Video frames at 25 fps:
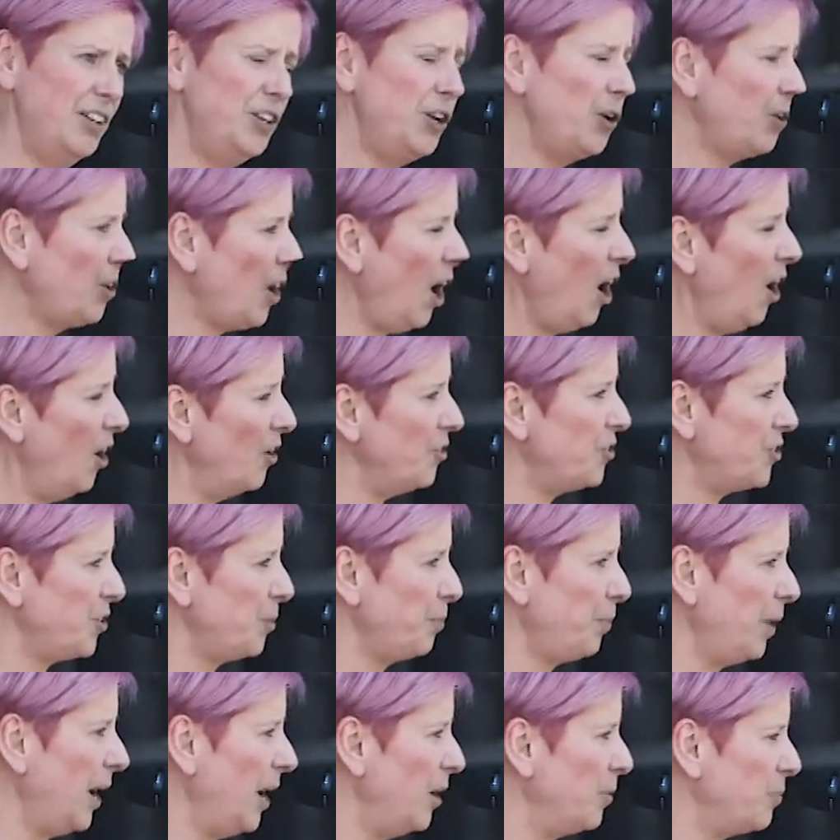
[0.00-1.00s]
You can't do
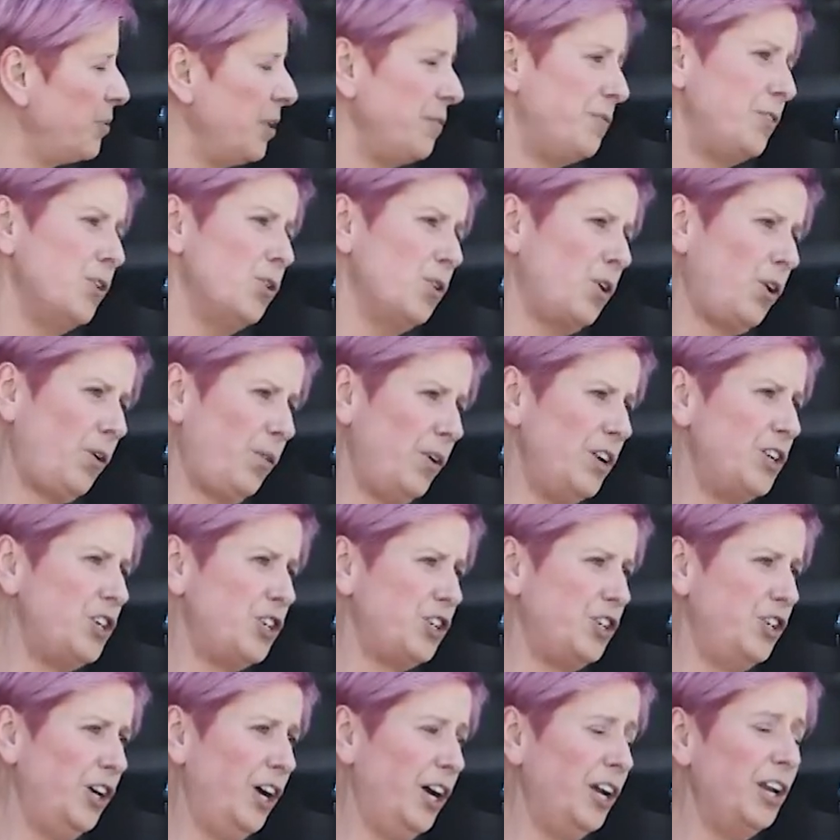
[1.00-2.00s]
both. If you're
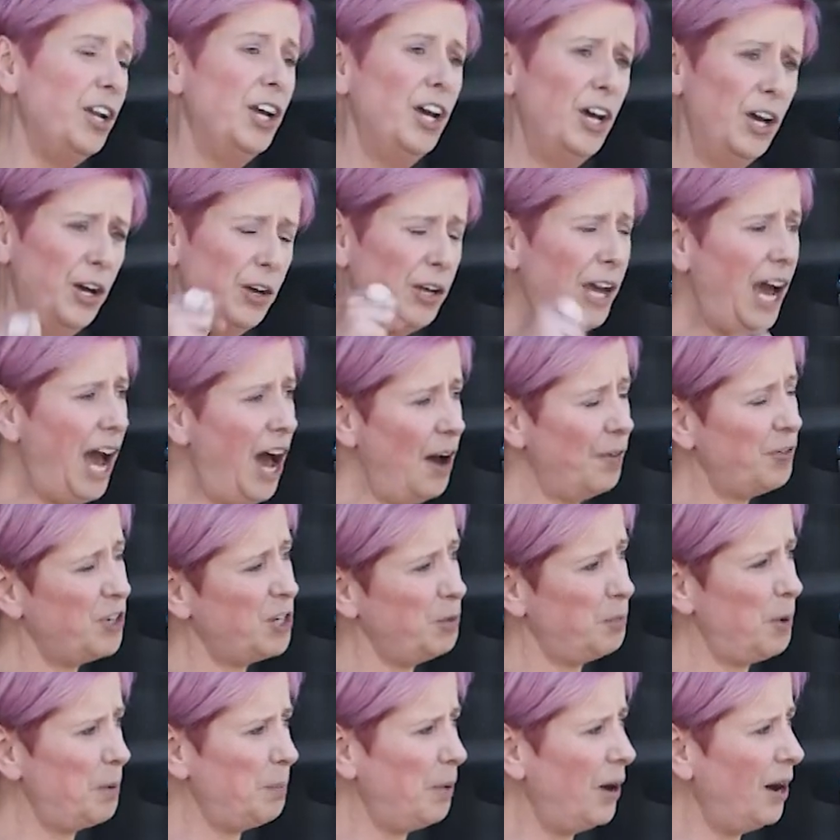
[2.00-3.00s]
Christian, you have
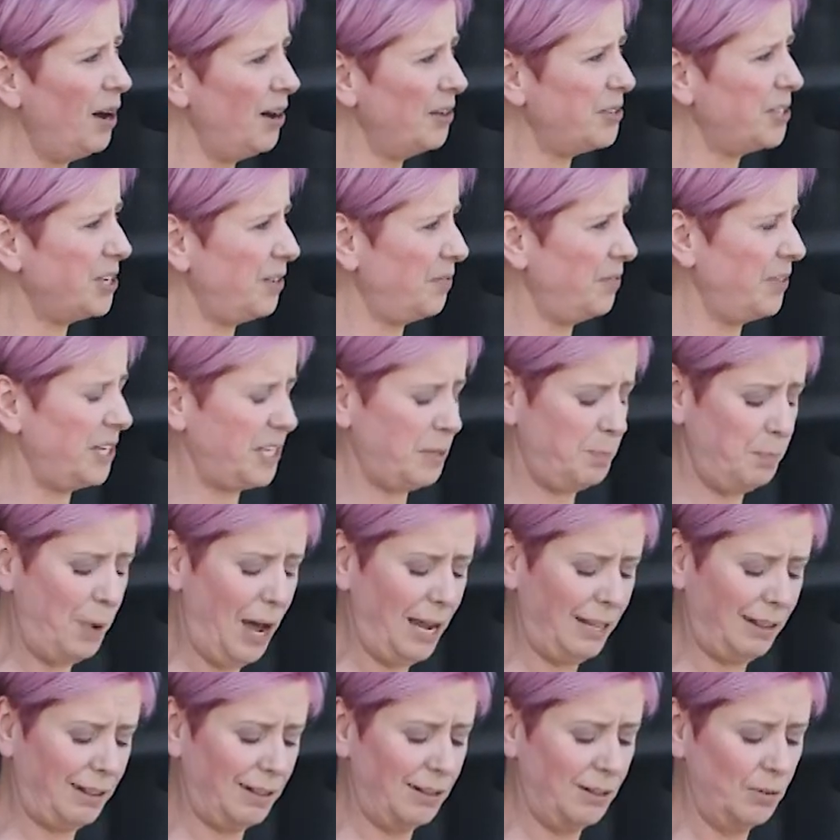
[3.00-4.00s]
to be part of this
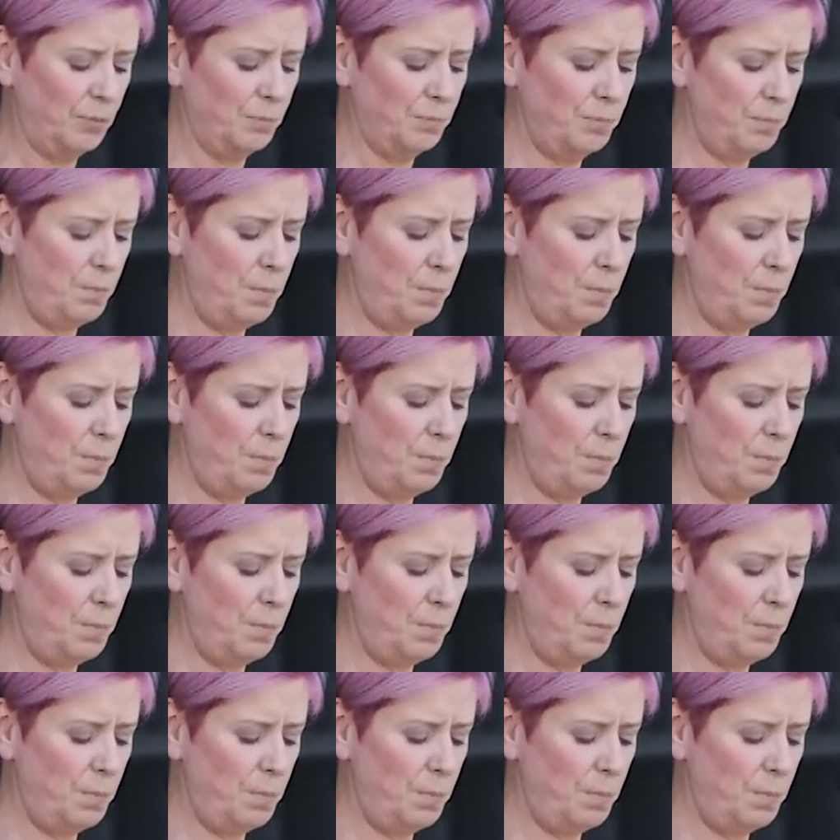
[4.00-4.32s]
battle.